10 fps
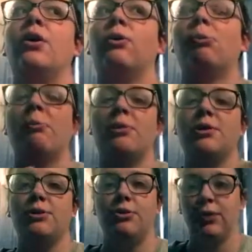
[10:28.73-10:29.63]
remember
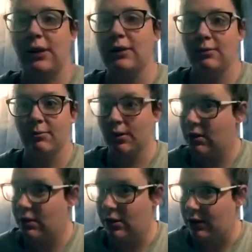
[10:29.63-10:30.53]
to link them,
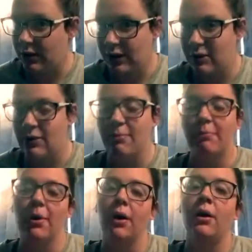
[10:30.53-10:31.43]
or not link them,
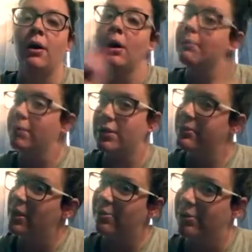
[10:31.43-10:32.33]
but put
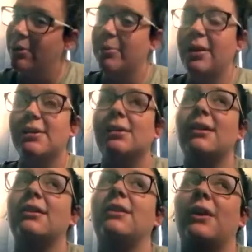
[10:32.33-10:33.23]
them down below because
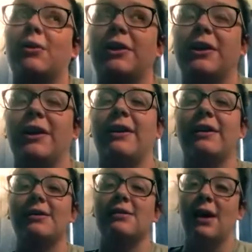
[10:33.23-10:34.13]
they were
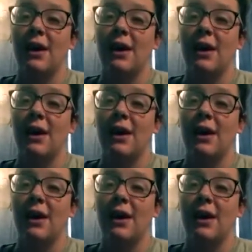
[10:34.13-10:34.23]
hilarious.